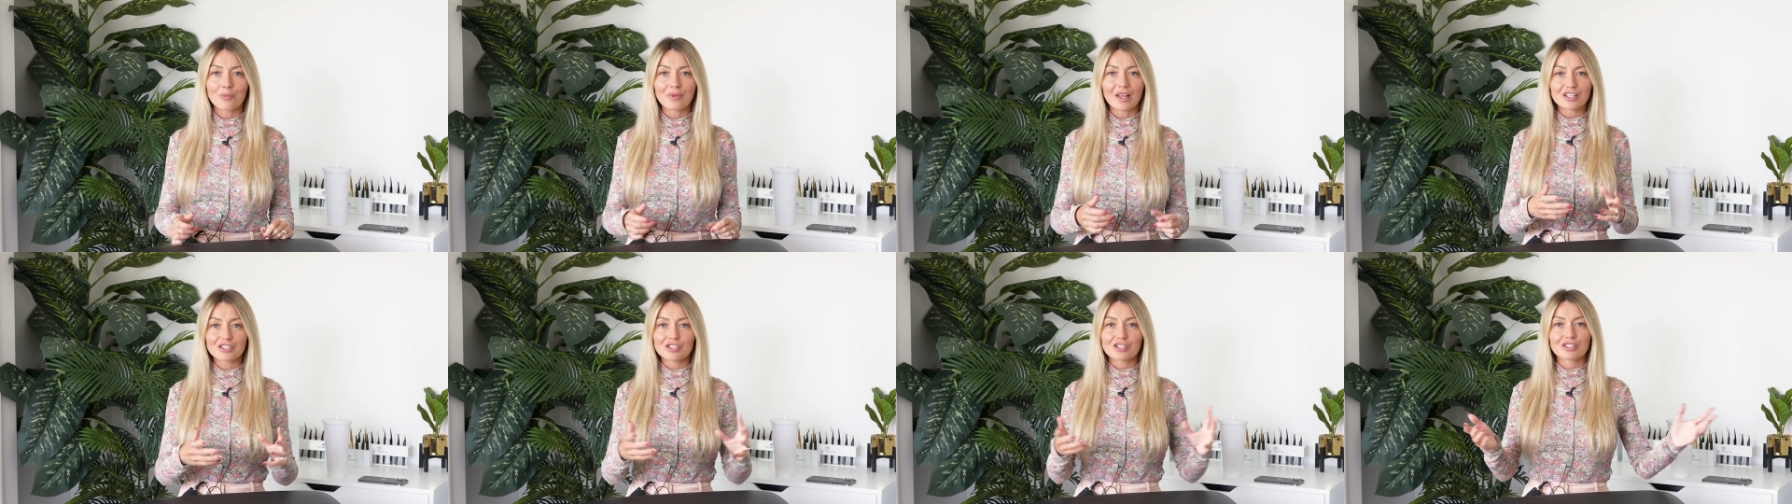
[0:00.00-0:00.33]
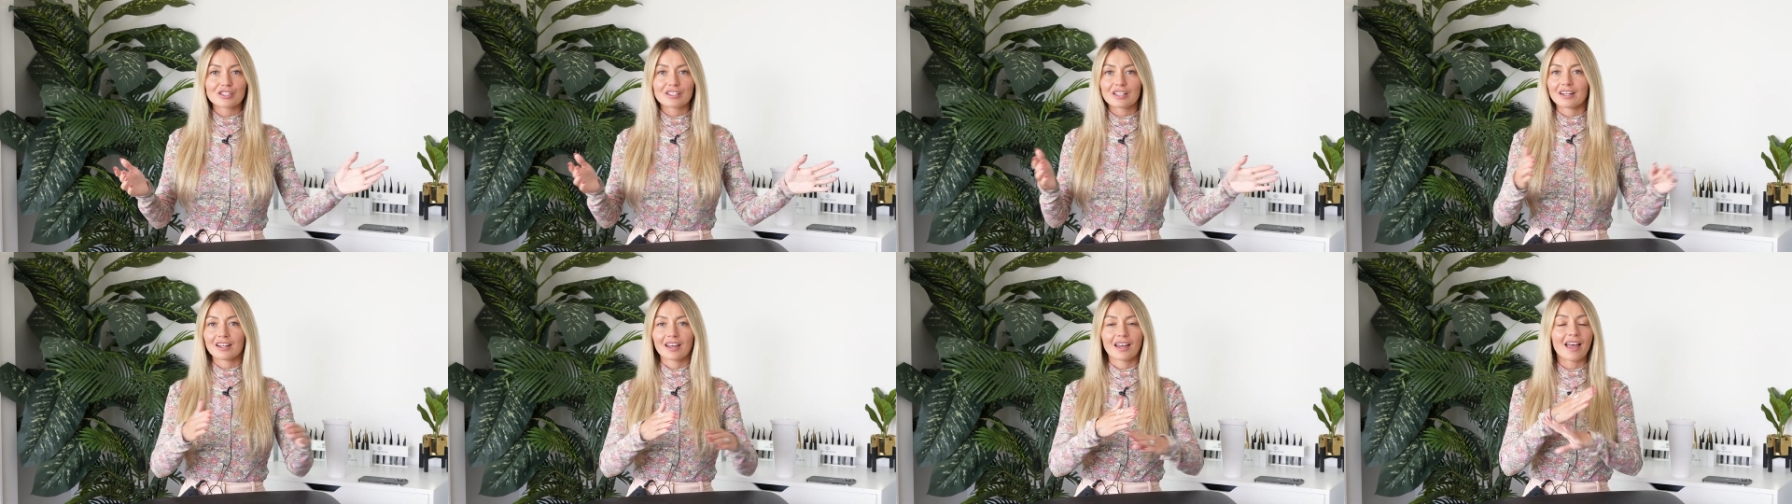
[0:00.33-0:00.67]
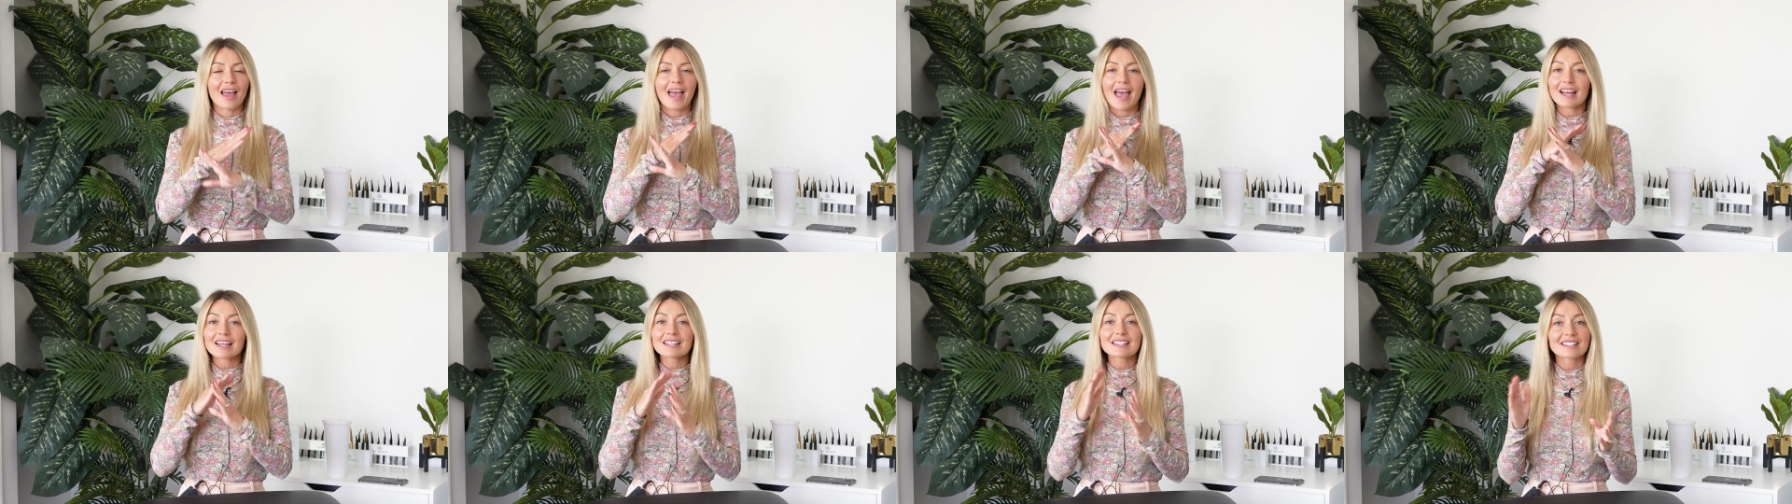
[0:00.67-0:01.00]
that's just gonna
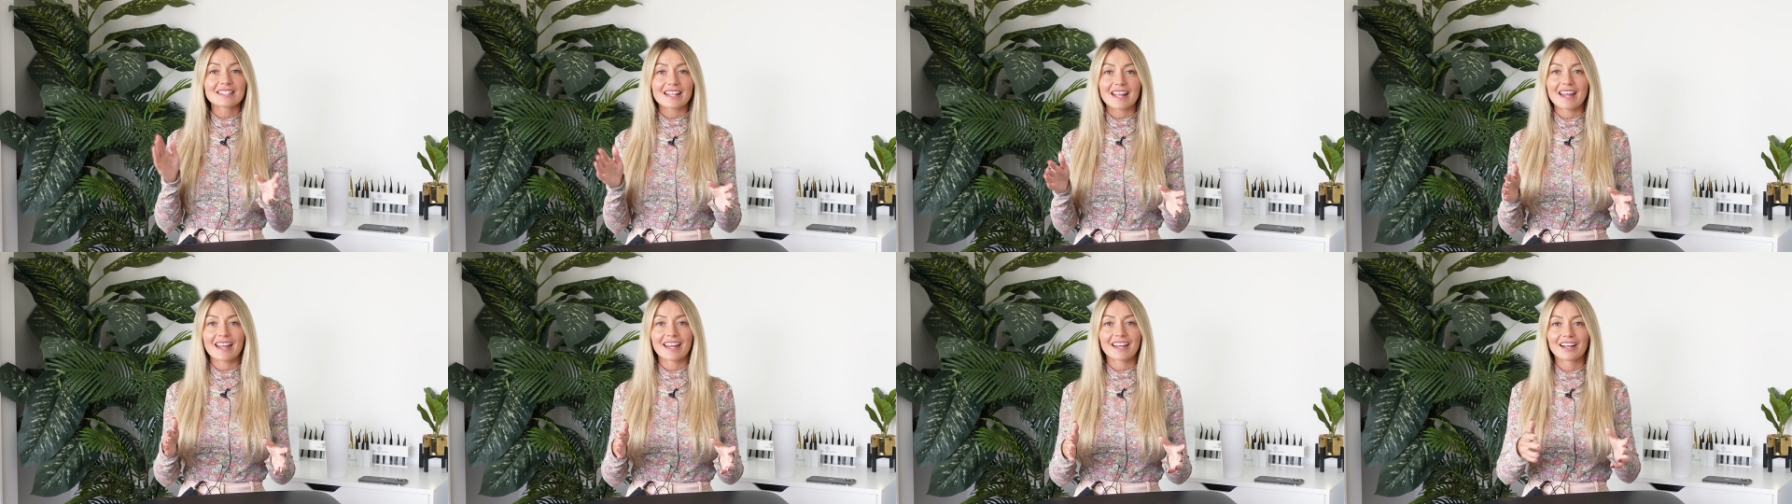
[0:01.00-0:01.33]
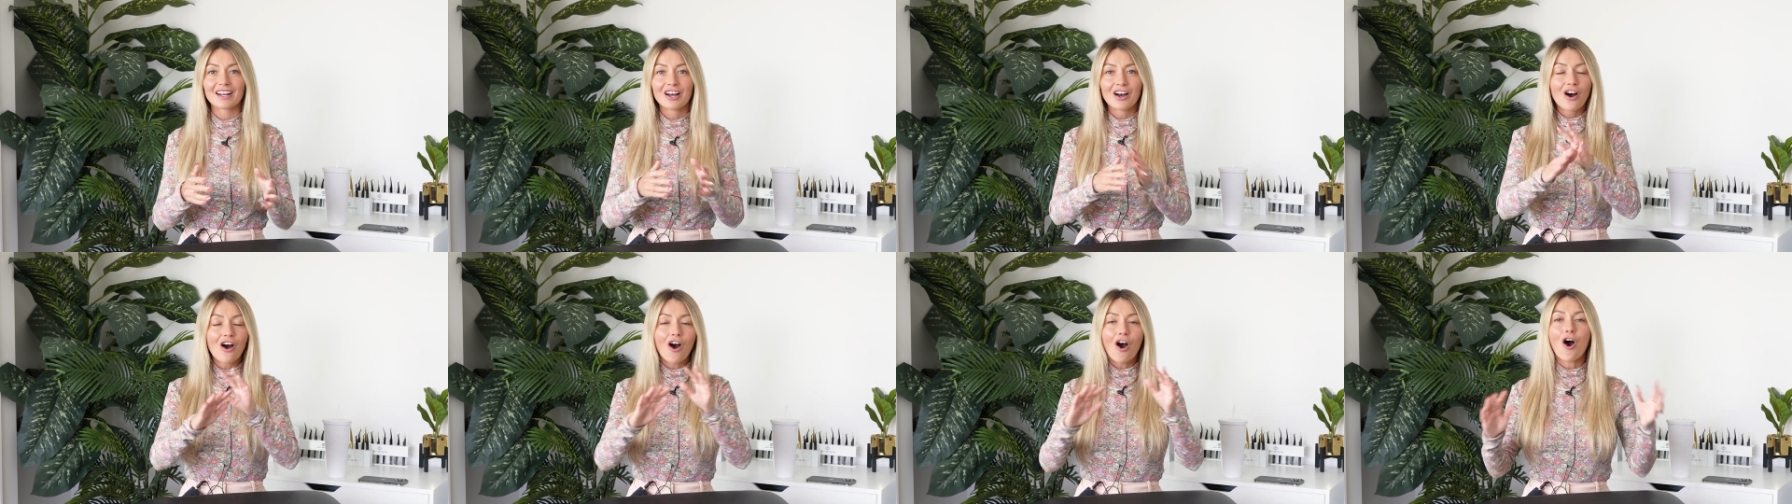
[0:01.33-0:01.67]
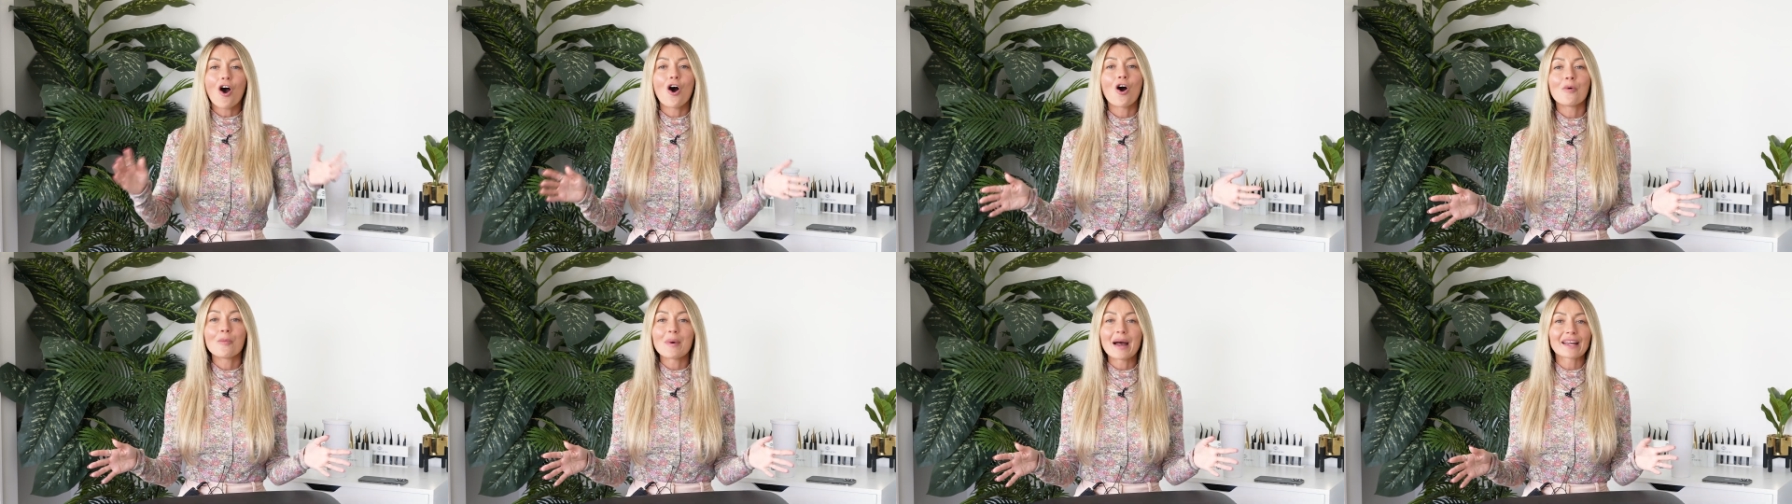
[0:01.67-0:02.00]
ex-nay
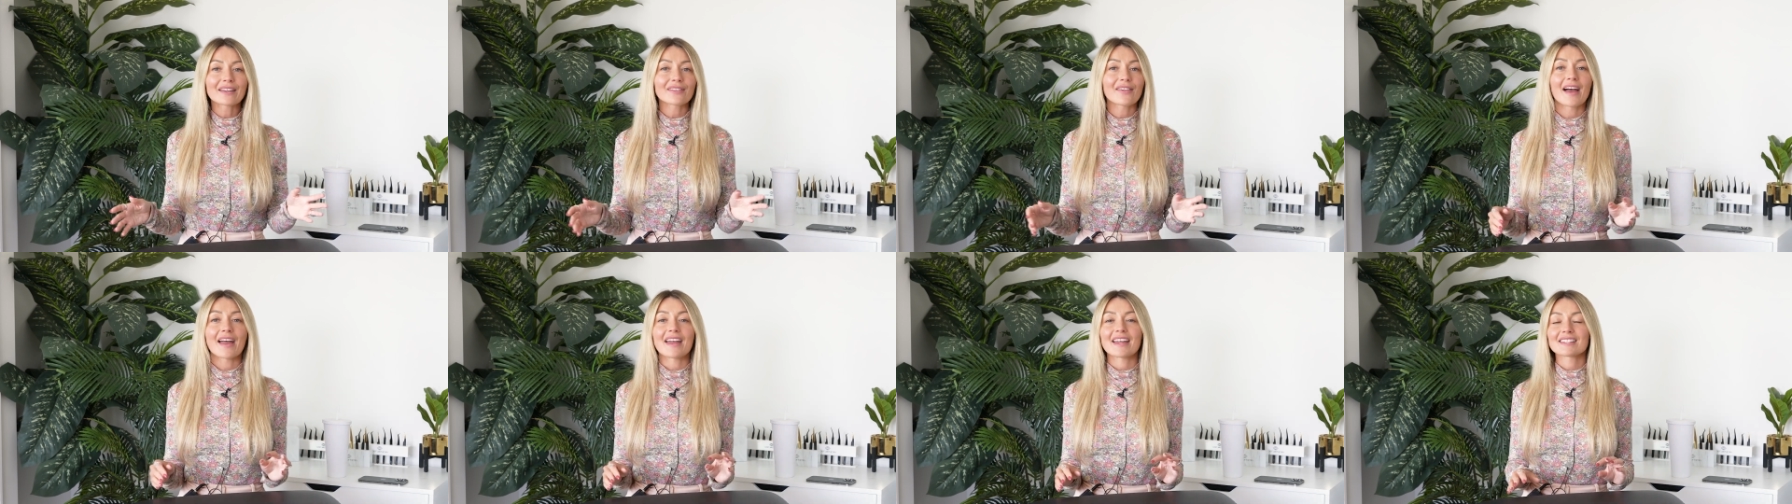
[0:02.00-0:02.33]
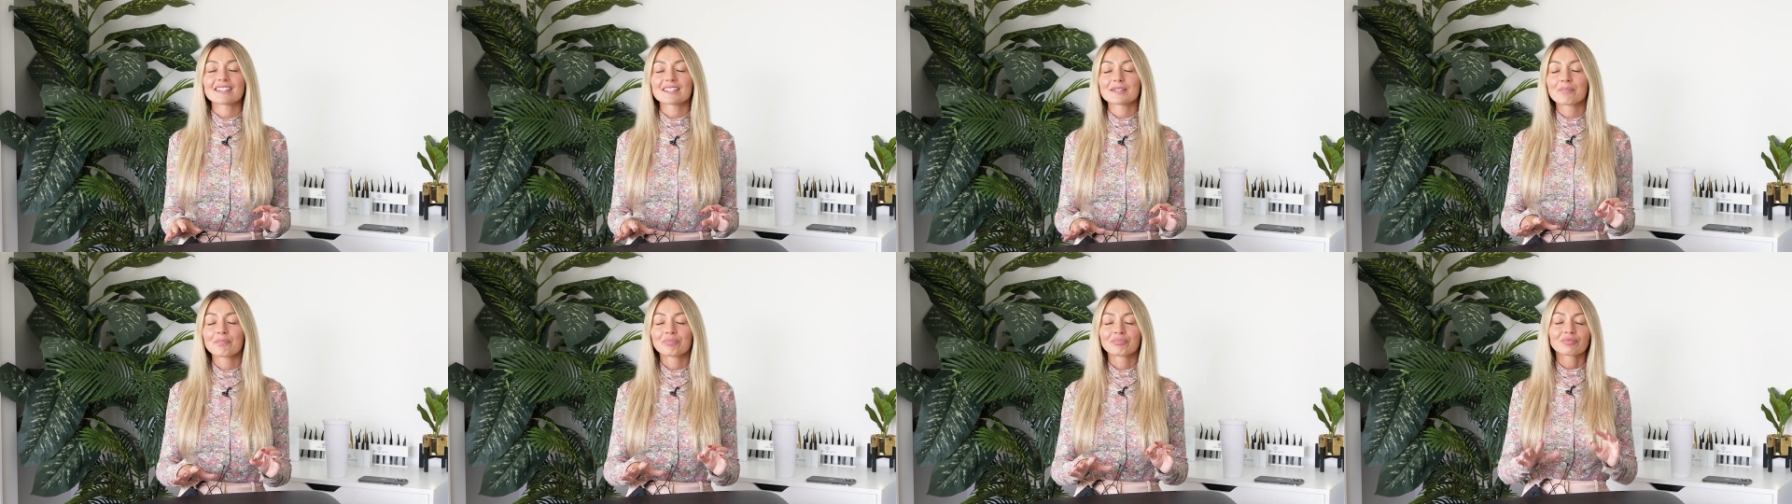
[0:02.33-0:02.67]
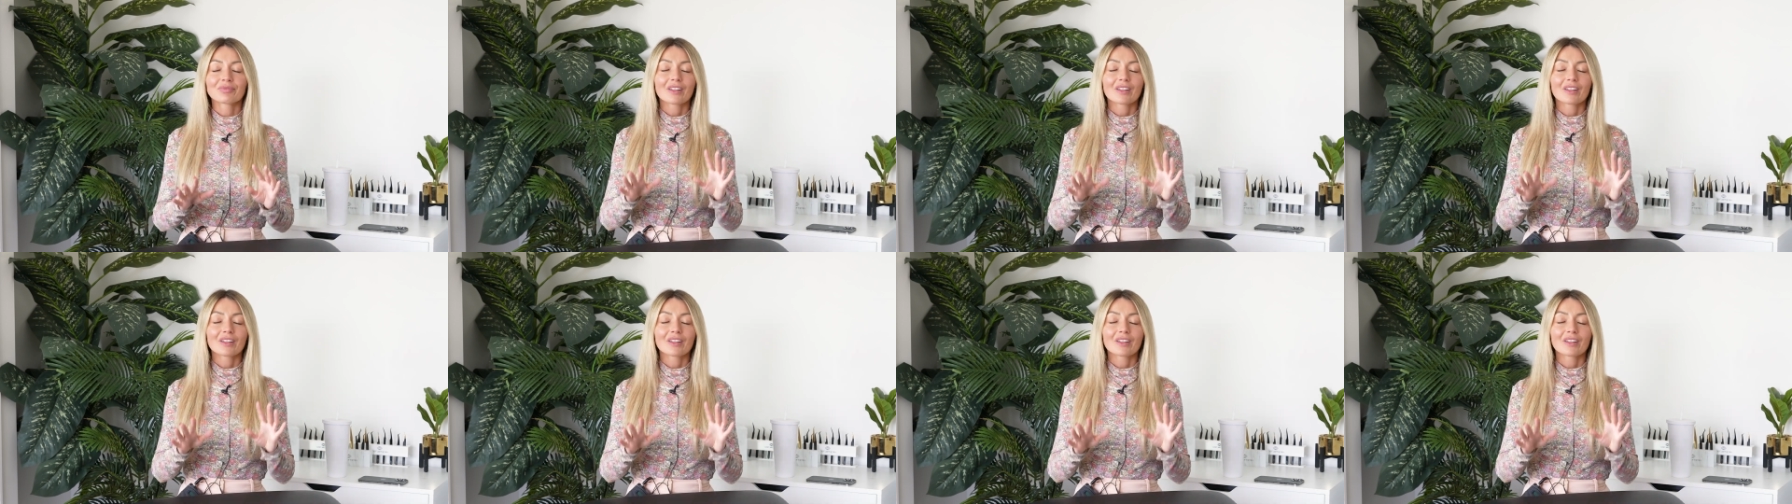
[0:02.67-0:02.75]
all my clients.